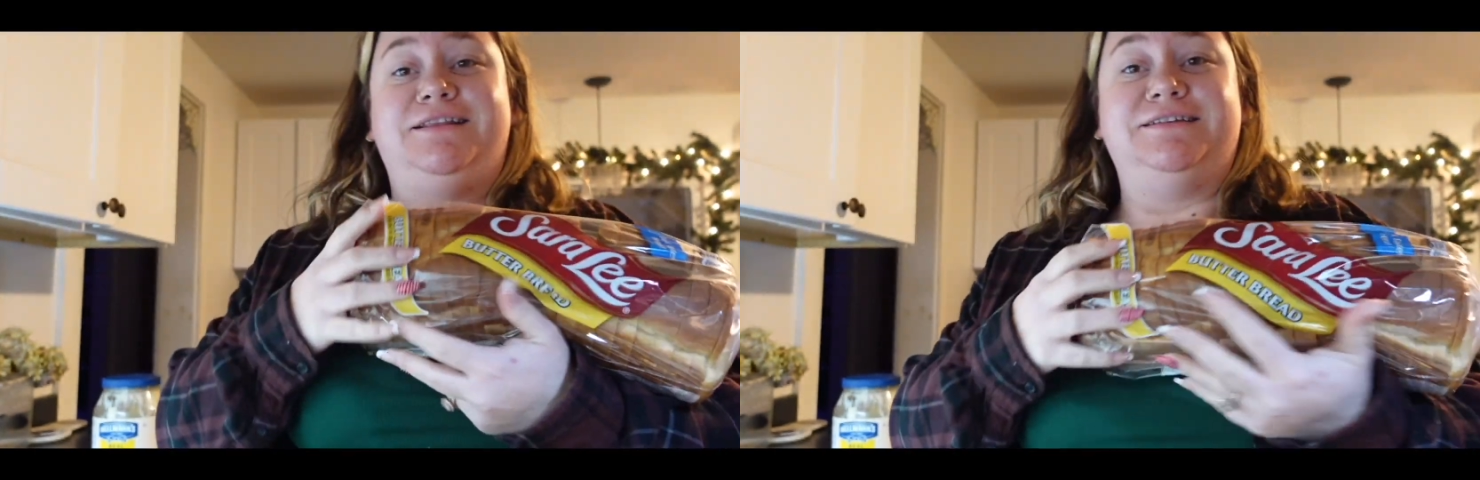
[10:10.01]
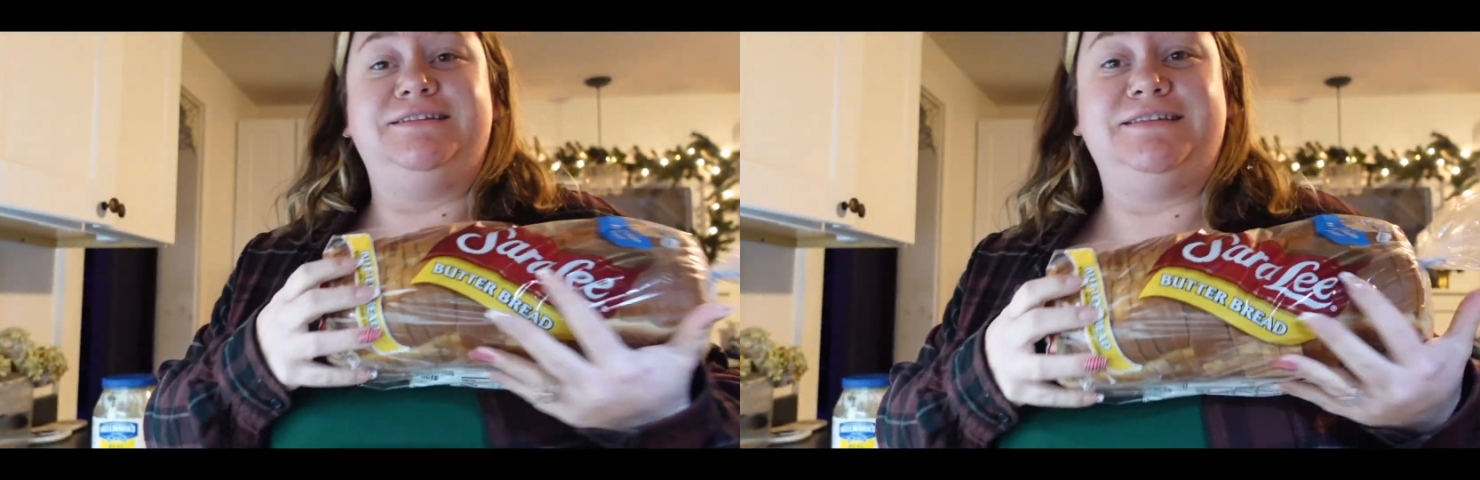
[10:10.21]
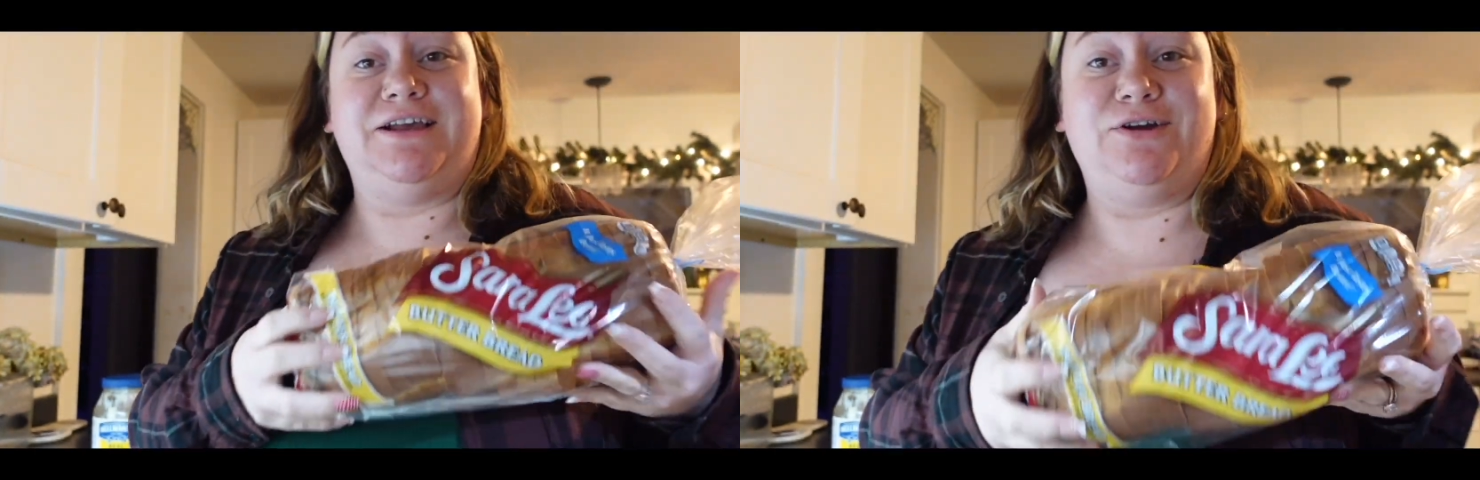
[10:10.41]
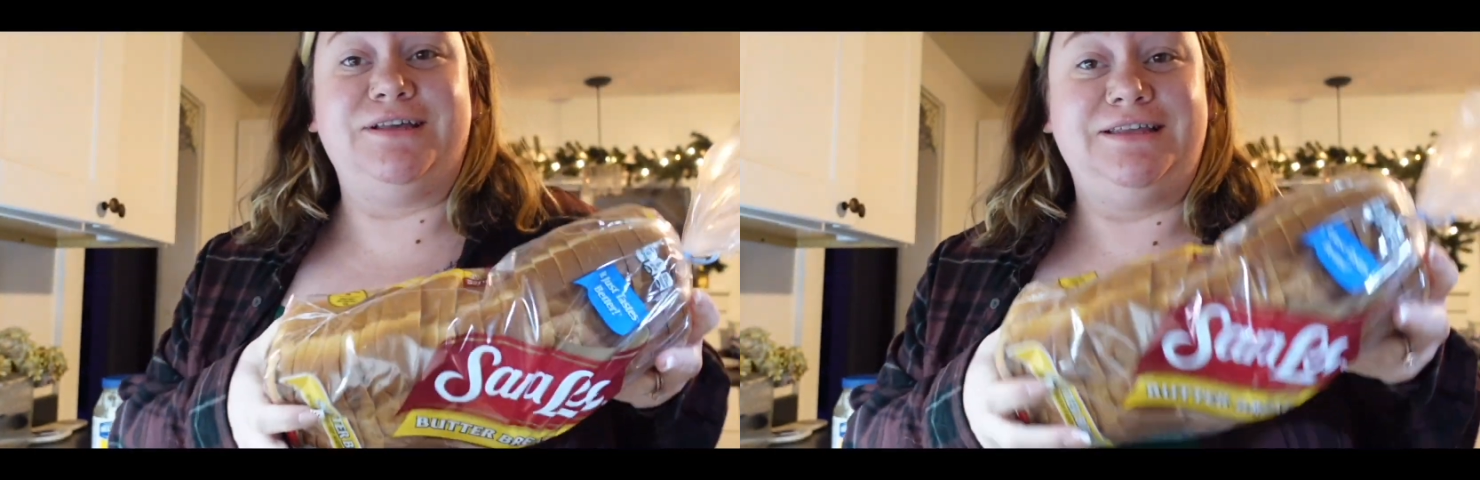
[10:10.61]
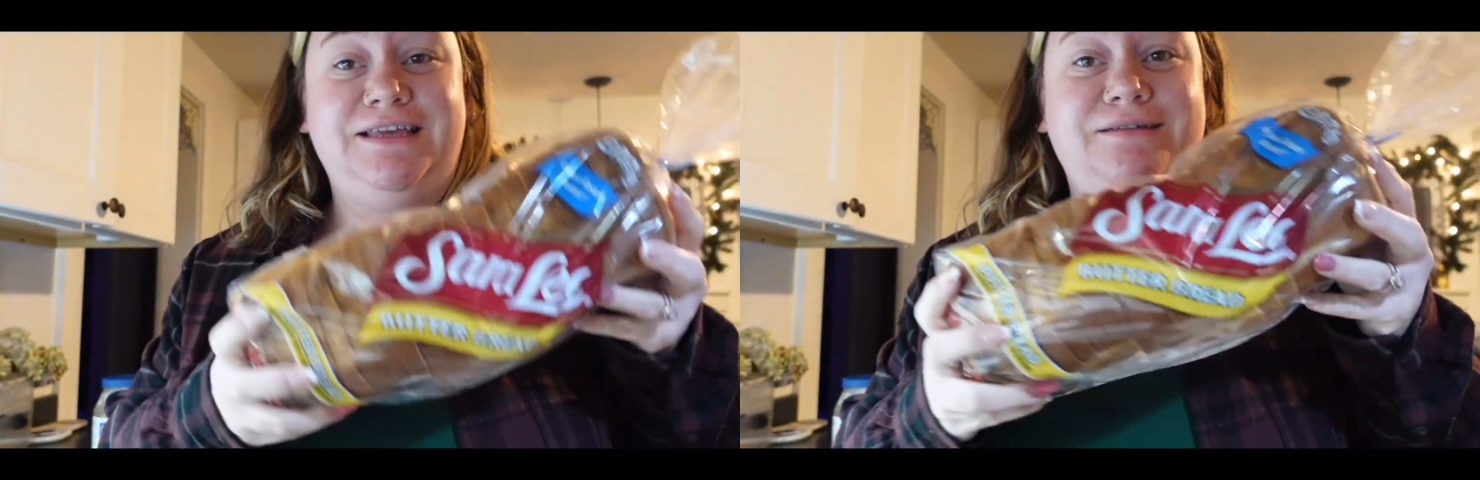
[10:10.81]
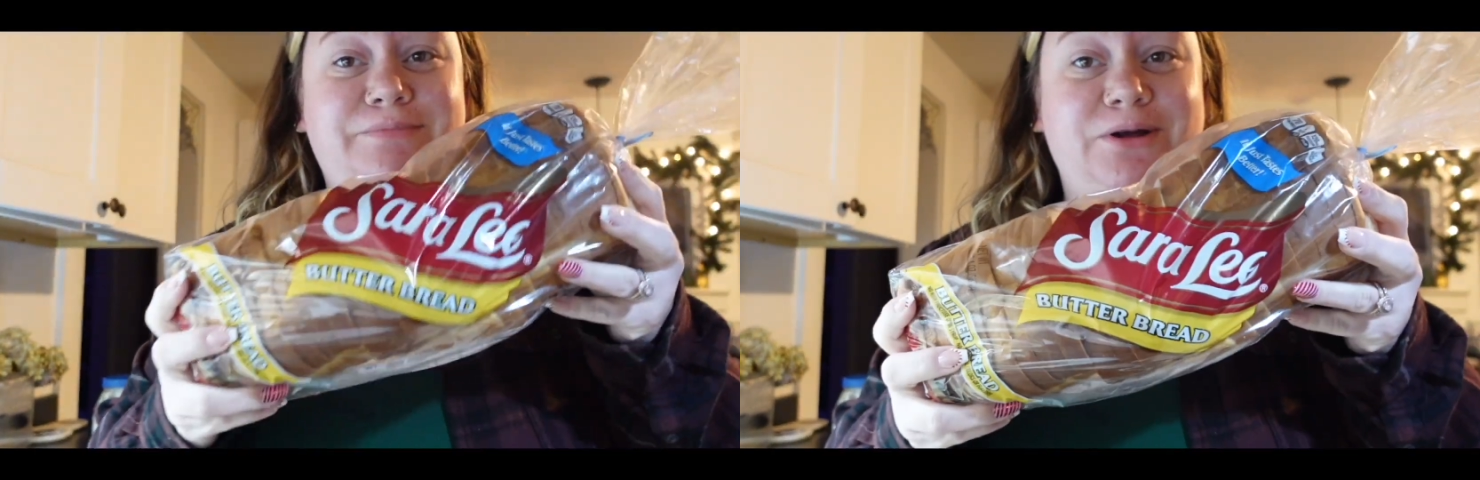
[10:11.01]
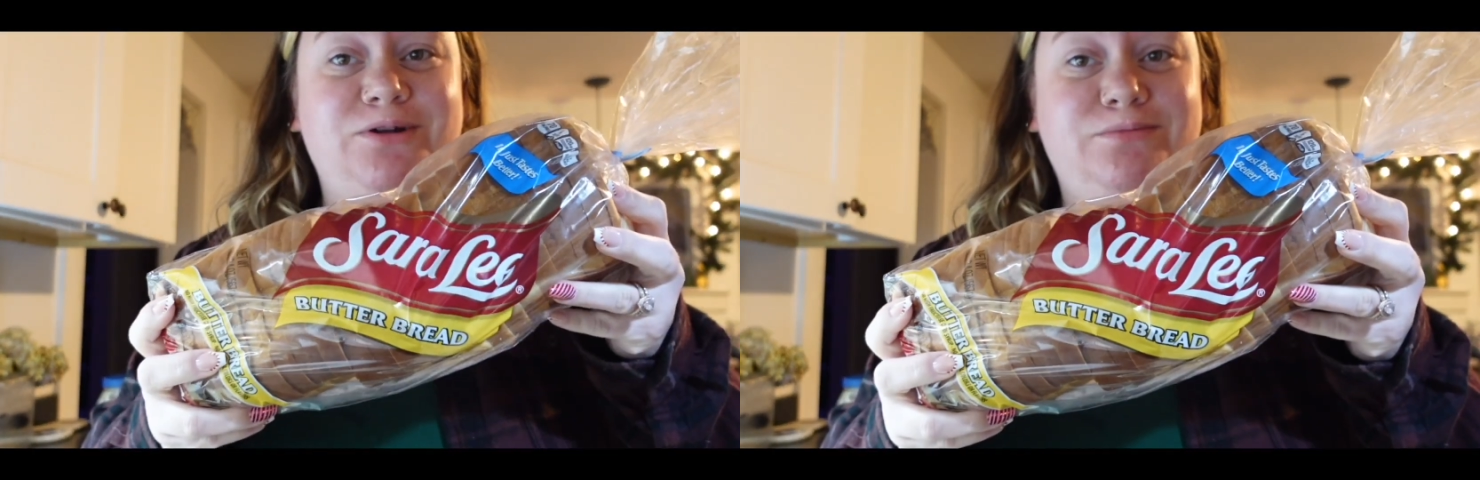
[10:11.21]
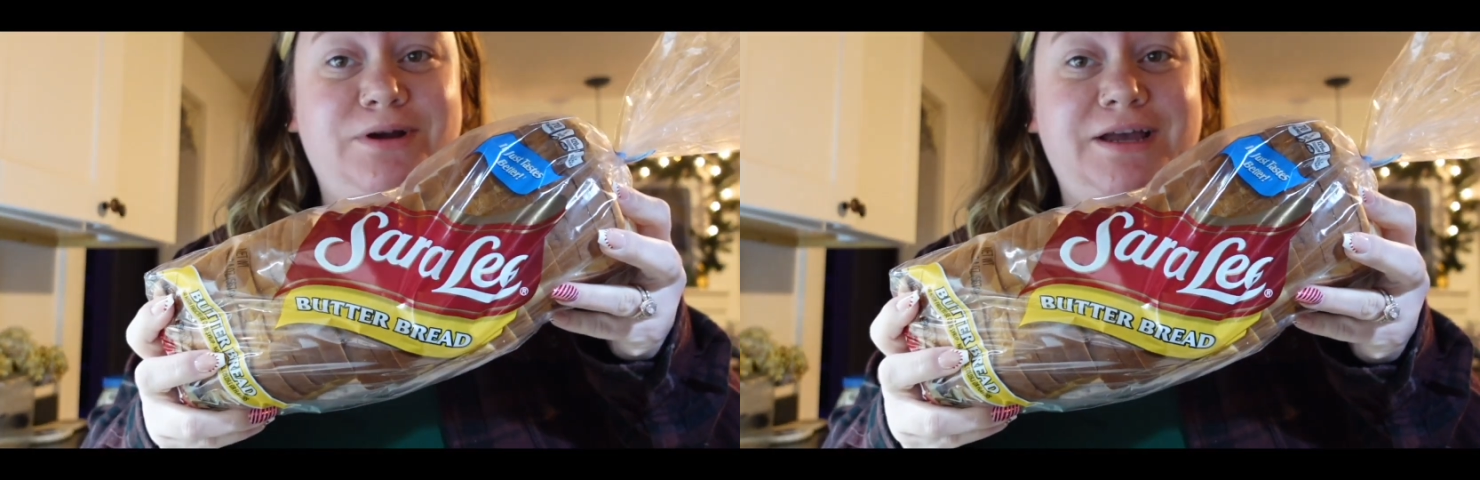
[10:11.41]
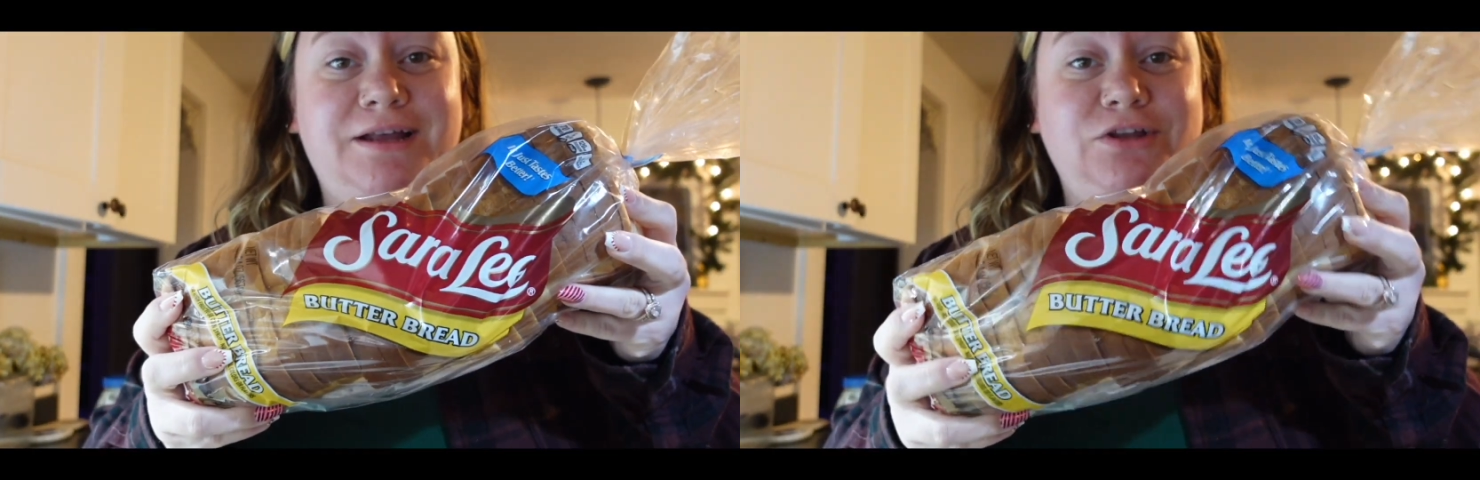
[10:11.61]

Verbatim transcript: the Sara Lee butter bread,